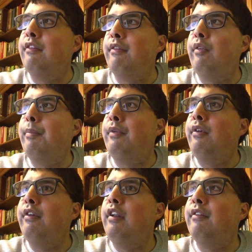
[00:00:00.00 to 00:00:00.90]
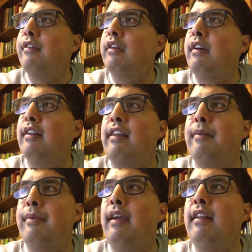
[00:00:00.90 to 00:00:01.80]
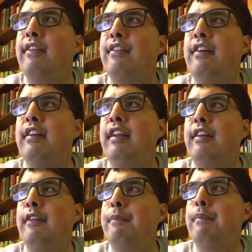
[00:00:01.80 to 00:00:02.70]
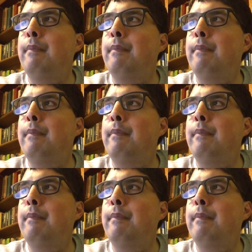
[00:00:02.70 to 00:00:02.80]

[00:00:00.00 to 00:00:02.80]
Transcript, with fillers: born in on Flatlands Gun and